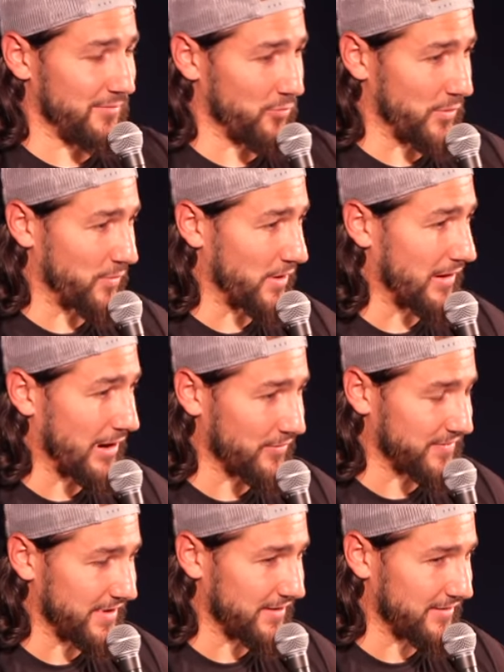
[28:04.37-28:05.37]
when we were
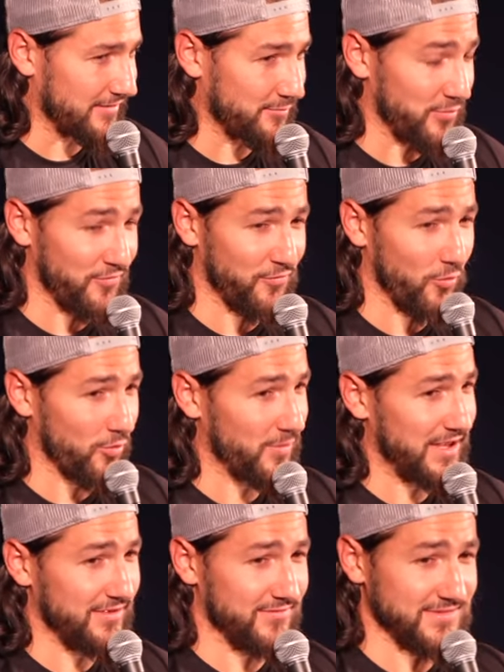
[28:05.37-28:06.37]
out there, before
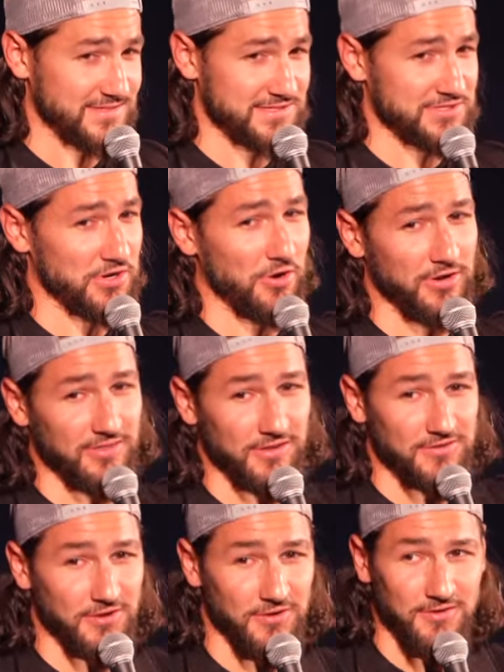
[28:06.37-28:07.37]
we even started the
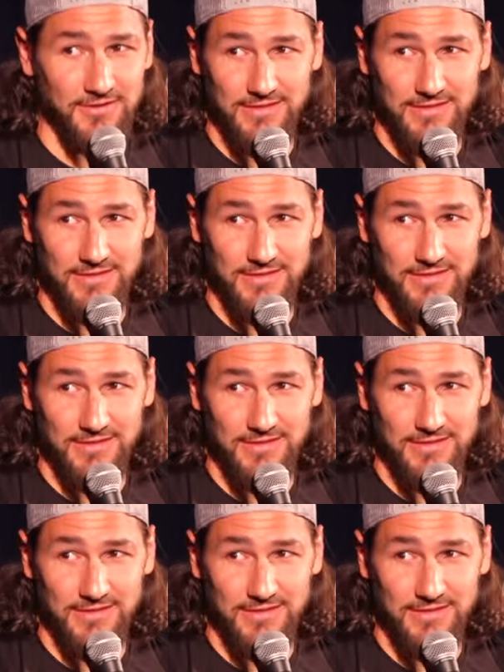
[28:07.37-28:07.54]
turn,